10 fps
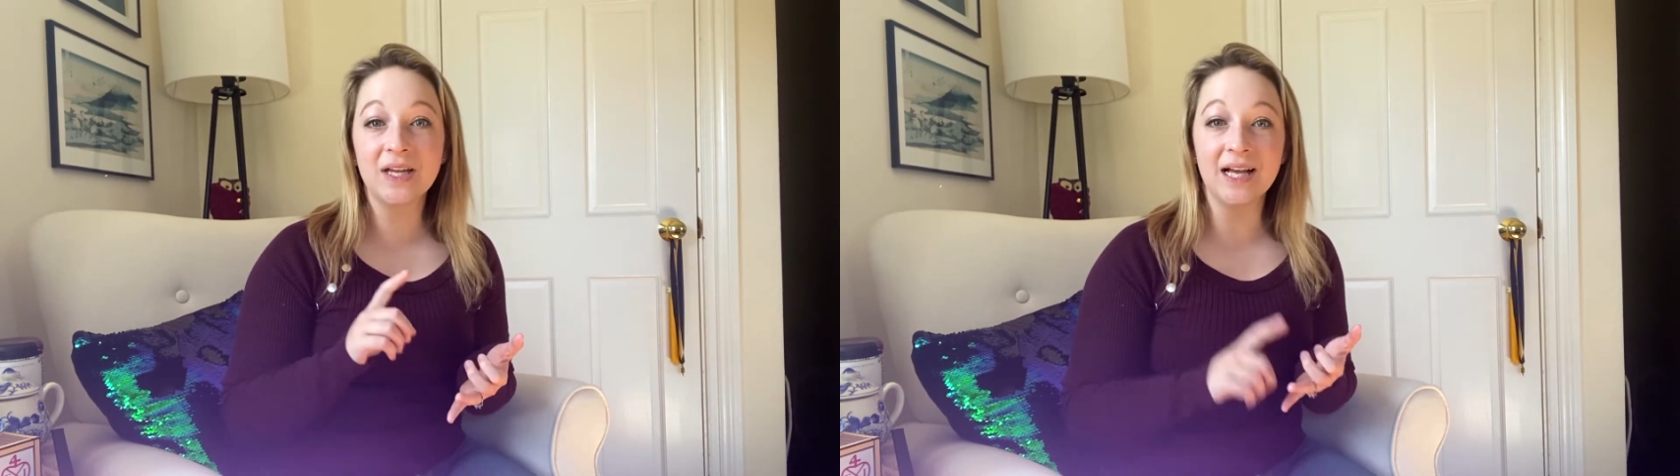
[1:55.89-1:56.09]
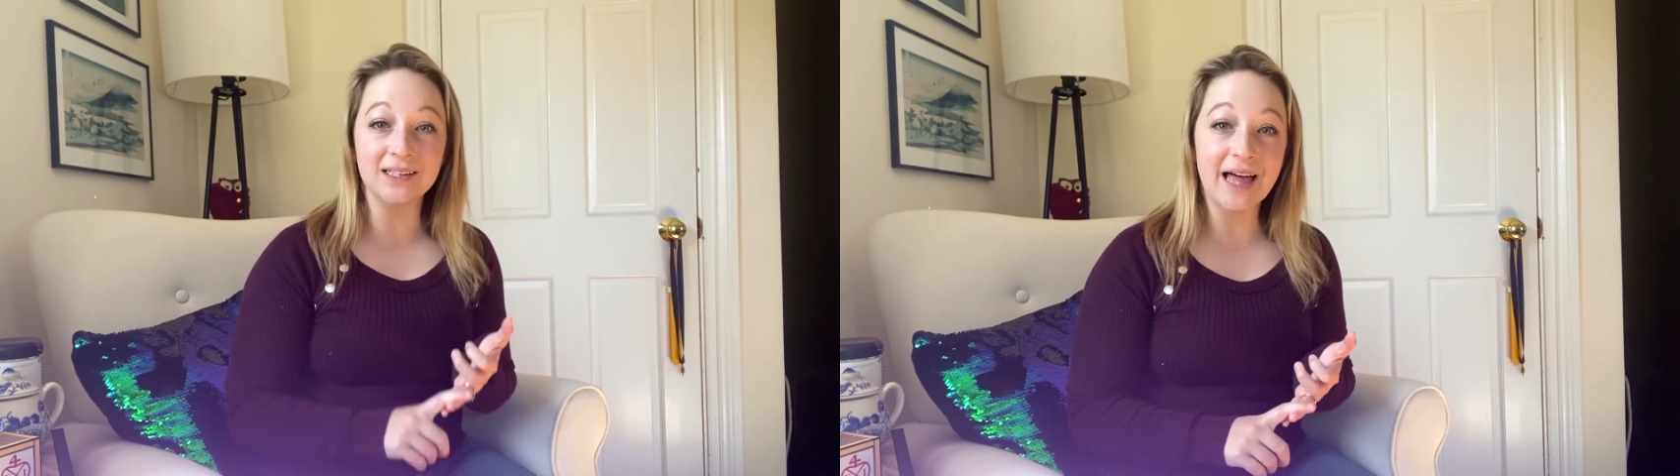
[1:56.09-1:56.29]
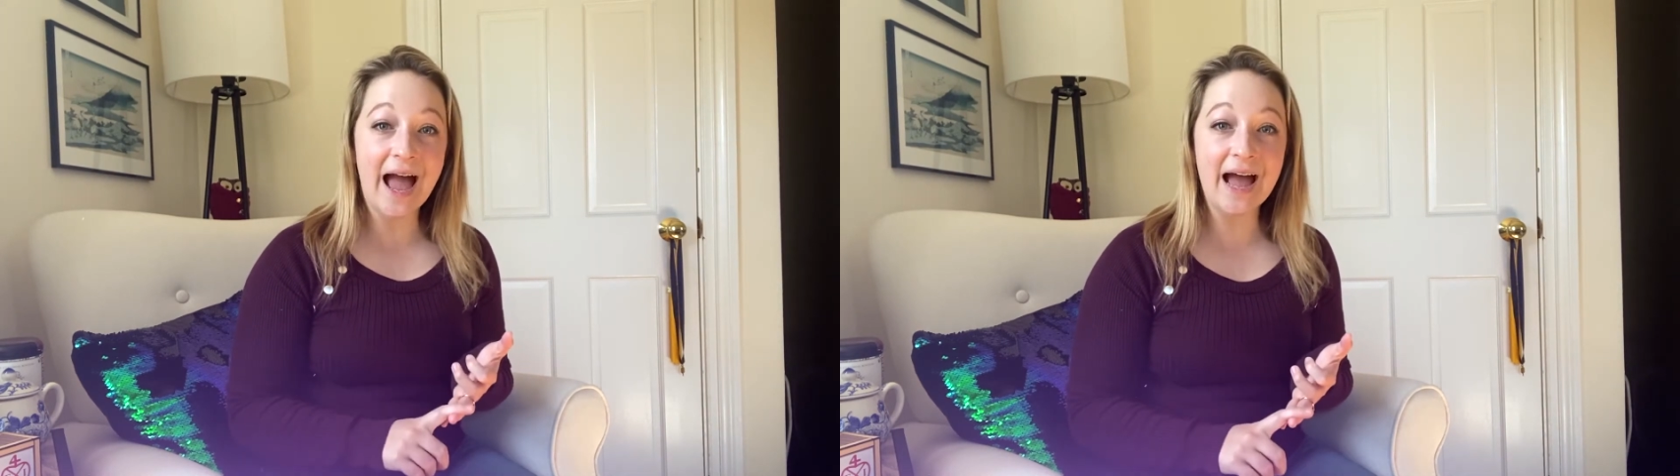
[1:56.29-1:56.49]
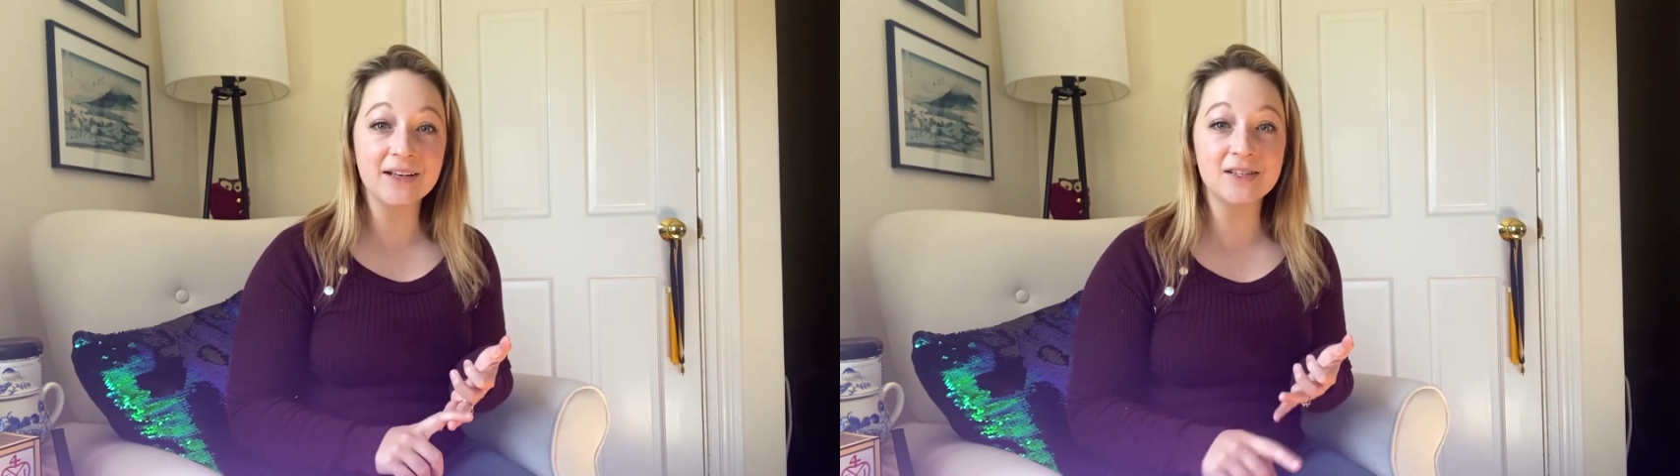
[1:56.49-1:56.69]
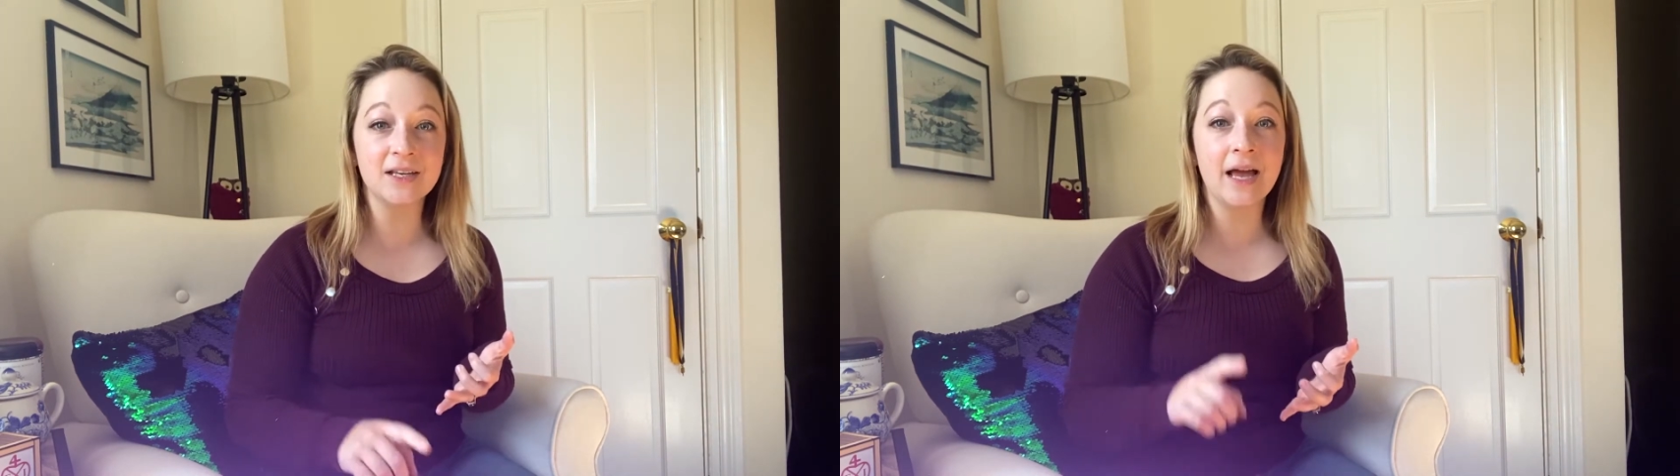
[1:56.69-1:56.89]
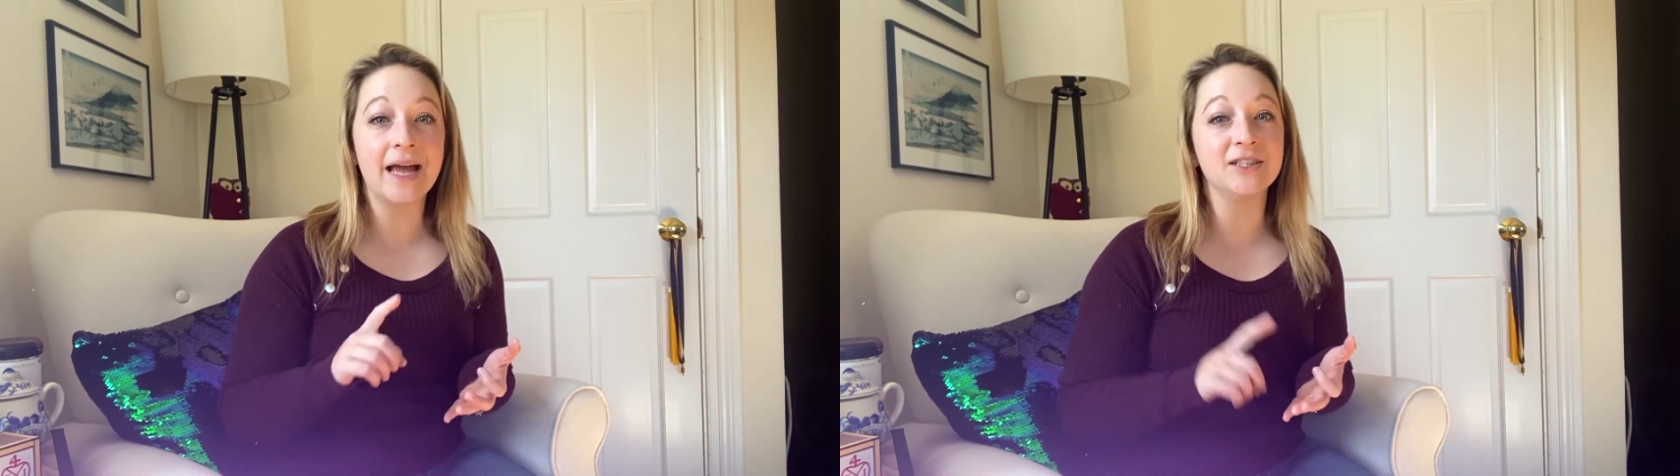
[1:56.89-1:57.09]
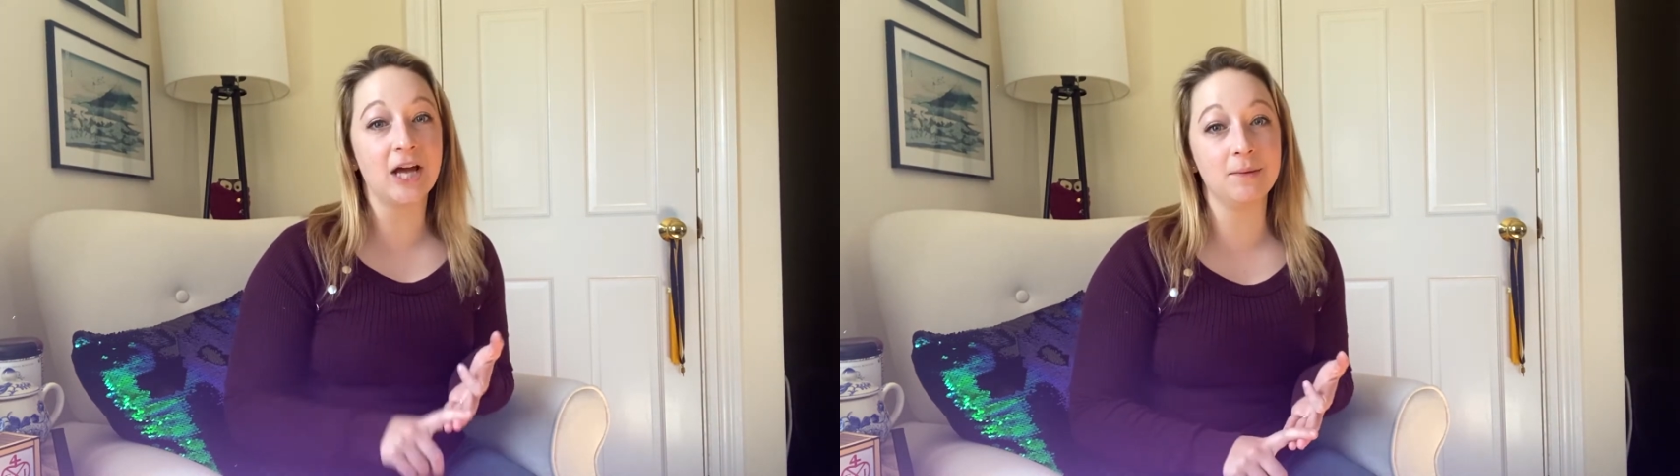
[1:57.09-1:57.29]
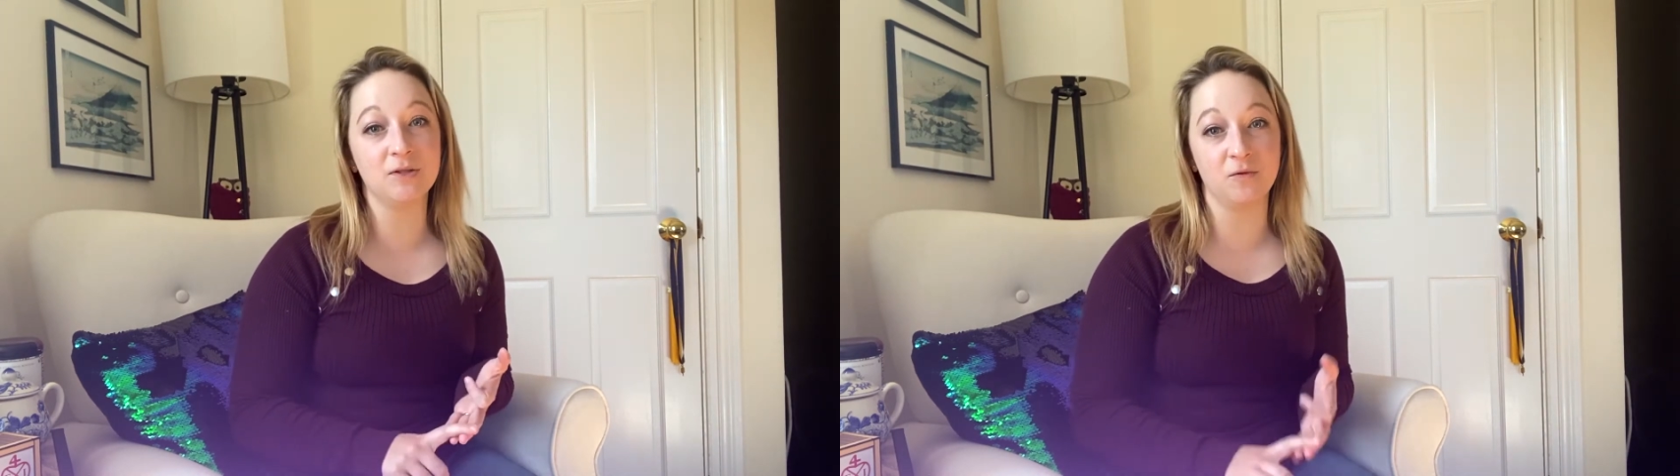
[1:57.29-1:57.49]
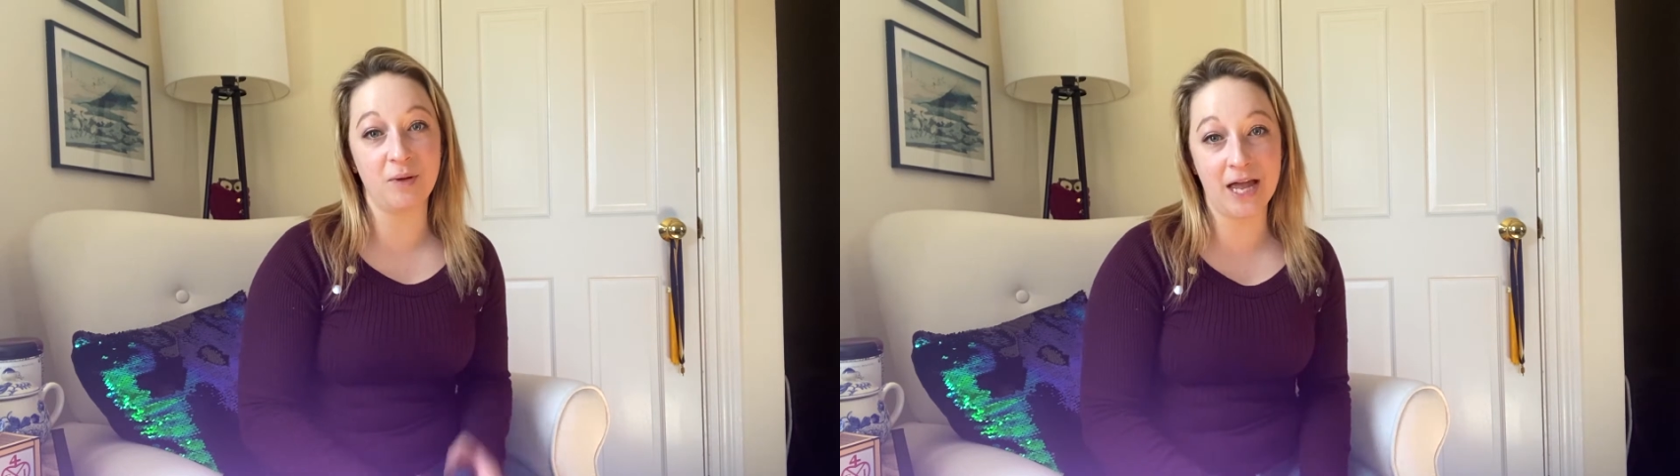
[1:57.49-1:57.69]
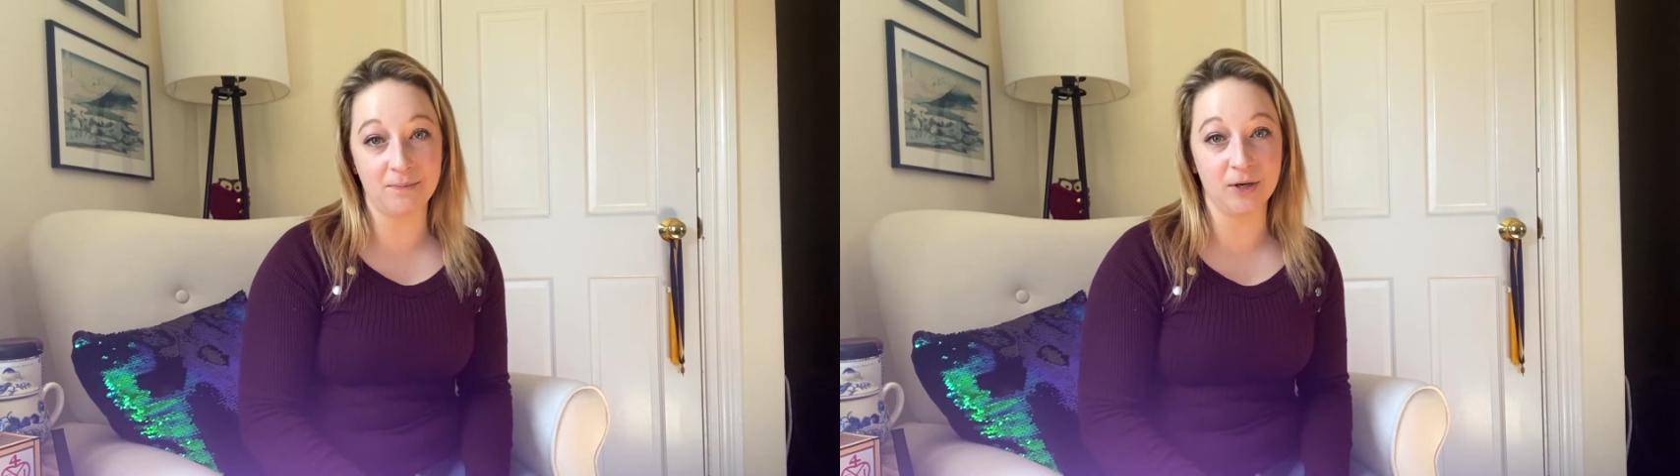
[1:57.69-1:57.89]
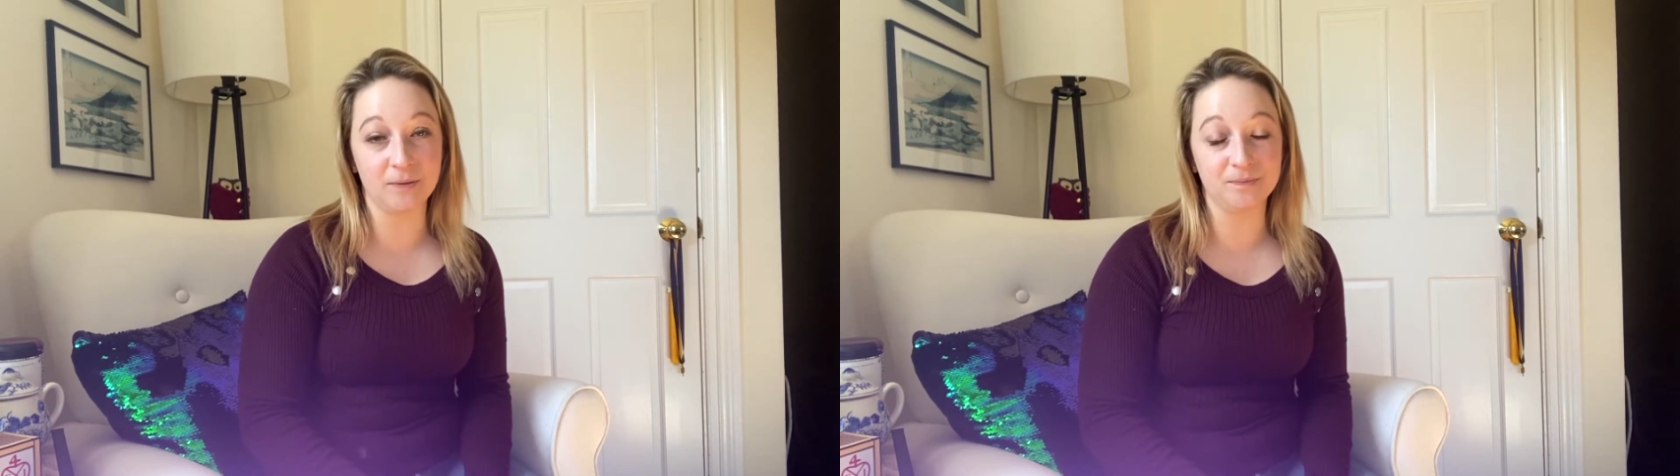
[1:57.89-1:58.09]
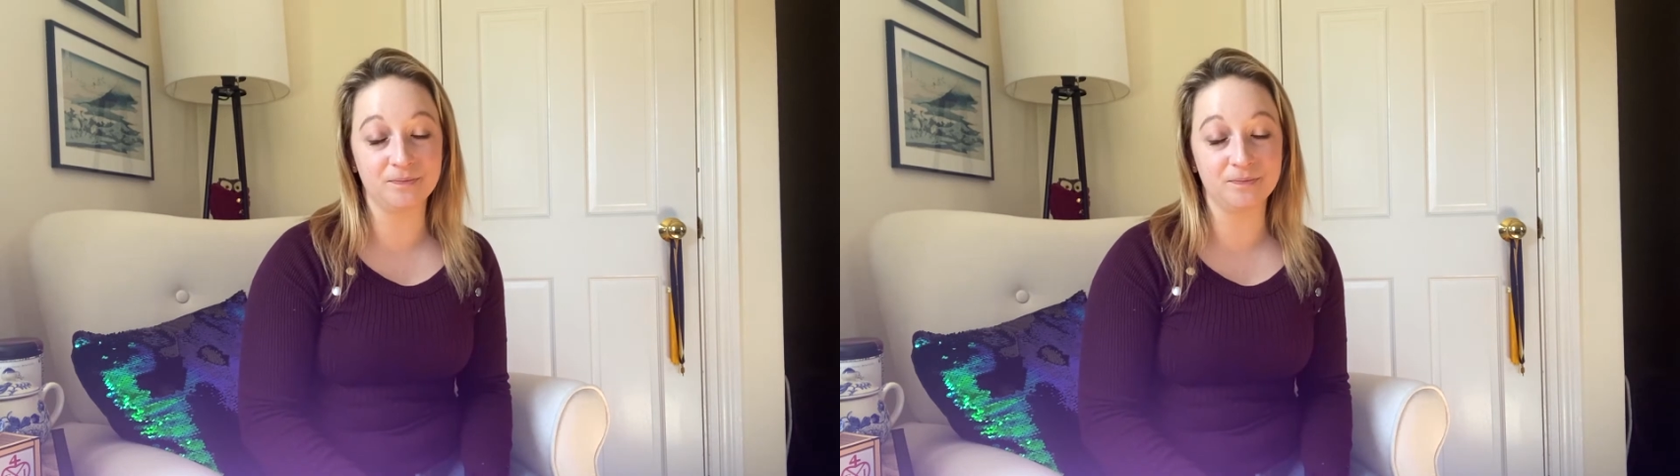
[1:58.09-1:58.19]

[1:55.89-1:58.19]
glass, and types of paper.